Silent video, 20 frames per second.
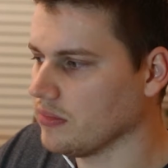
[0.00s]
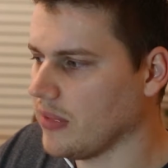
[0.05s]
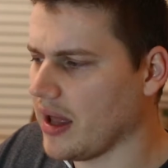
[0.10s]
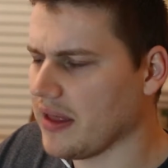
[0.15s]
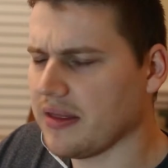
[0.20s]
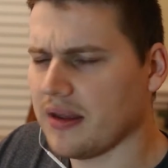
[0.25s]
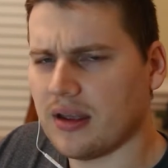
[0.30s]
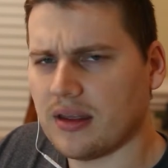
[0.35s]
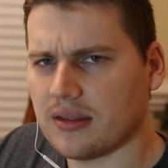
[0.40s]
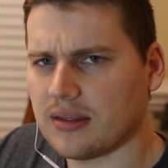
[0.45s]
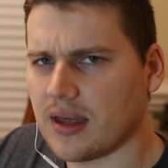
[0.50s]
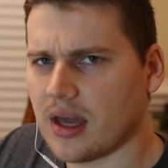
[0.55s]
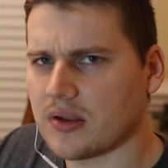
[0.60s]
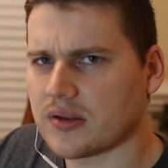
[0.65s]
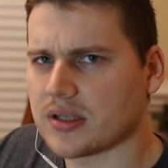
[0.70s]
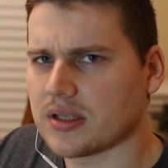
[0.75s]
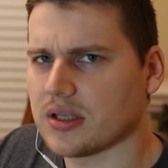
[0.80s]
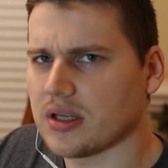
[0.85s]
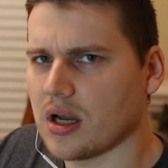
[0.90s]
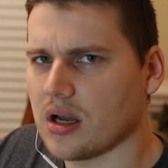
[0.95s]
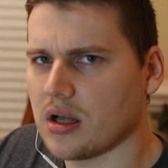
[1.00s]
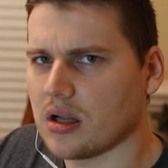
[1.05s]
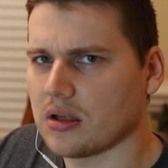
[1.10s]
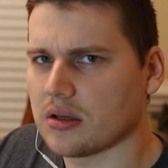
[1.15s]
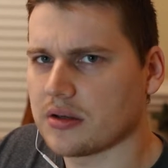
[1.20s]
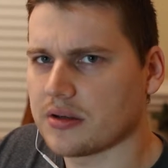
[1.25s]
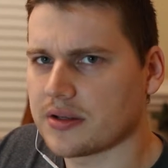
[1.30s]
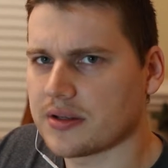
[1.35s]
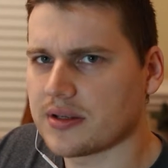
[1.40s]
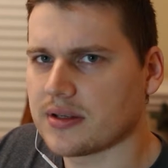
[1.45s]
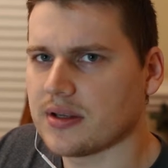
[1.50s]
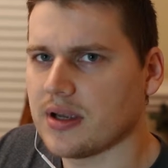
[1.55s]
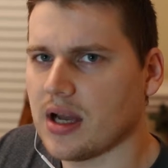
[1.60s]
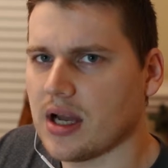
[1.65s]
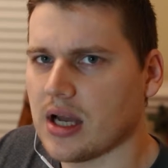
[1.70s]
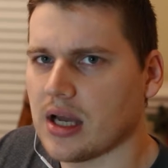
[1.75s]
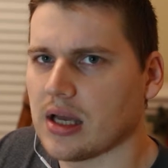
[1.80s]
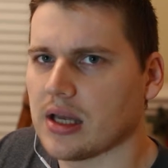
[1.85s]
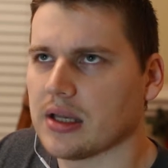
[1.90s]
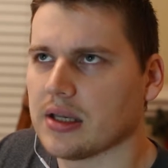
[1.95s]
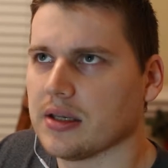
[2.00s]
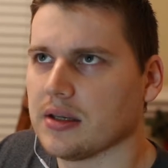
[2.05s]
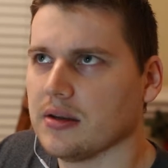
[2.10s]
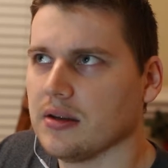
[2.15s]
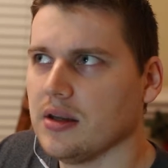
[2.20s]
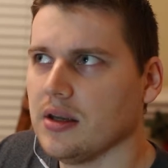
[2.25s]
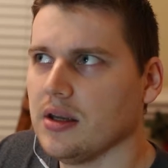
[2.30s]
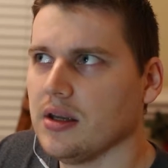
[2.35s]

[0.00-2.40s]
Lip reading: I think, $1,000 on,